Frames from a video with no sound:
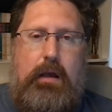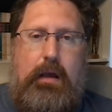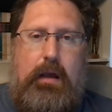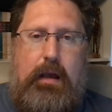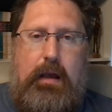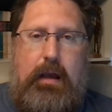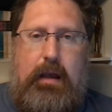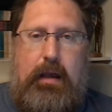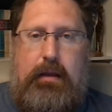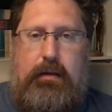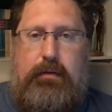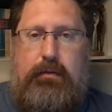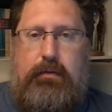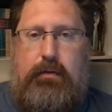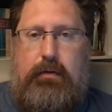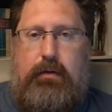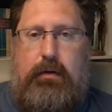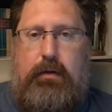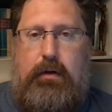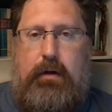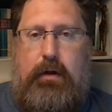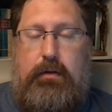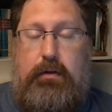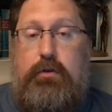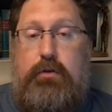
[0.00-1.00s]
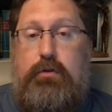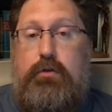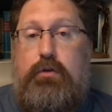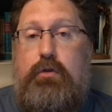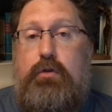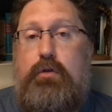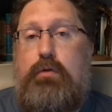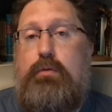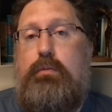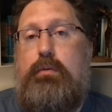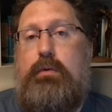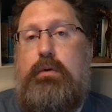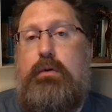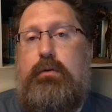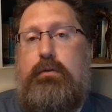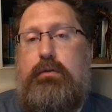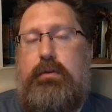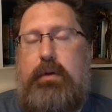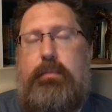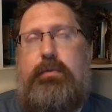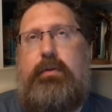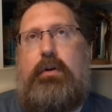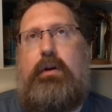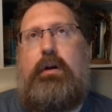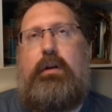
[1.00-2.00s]
And on the new moons,
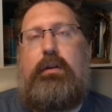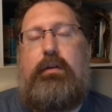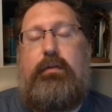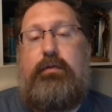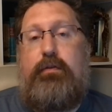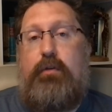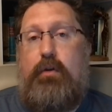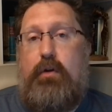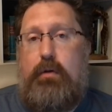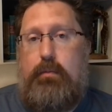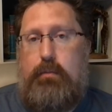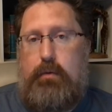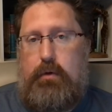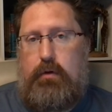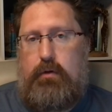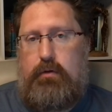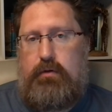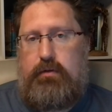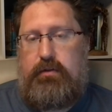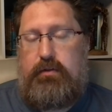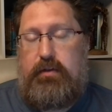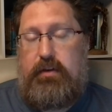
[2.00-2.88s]
I'm sorry, on the full moons,